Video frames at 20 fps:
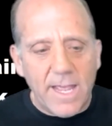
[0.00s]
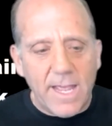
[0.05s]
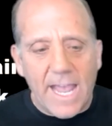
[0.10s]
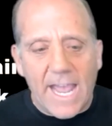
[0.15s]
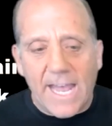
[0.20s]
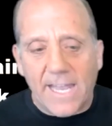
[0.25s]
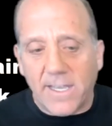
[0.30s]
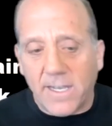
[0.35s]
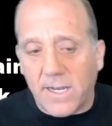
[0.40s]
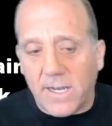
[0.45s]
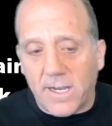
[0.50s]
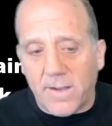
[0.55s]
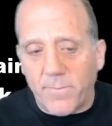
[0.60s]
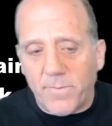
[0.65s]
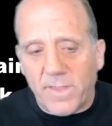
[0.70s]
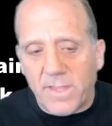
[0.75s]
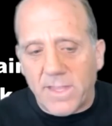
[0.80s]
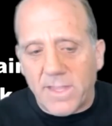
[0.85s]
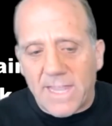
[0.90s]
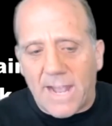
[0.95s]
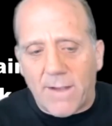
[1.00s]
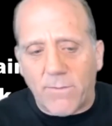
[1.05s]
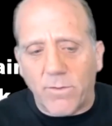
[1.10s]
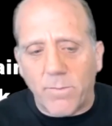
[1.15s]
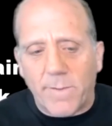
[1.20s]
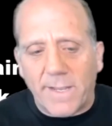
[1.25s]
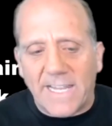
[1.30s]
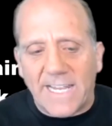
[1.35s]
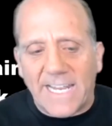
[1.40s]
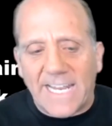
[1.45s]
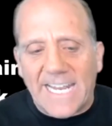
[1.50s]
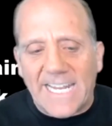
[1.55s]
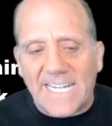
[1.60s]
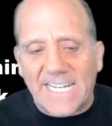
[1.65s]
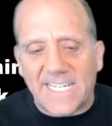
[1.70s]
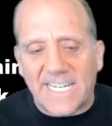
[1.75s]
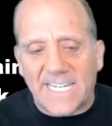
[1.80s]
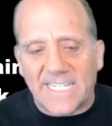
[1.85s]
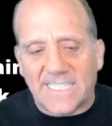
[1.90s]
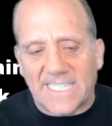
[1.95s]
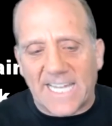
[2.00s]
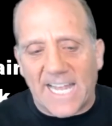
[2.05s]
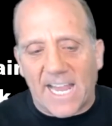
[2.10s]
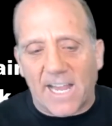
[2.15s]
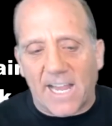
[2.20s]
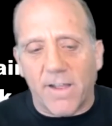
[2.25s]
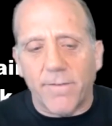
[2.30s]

And that would be the easiest thing.